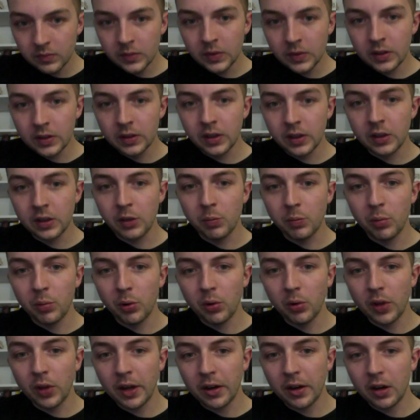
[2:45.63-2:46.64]
Then you pull
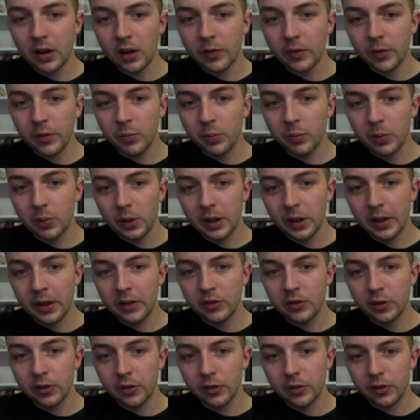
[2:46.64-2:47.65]
that off and play
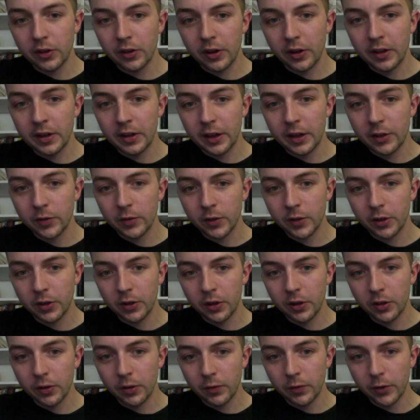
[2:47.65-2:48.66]
just your index finger
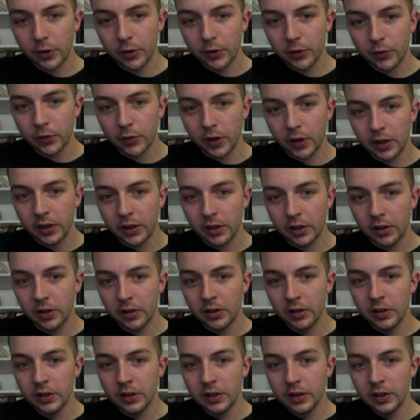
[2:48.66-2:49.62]
on the first fret here,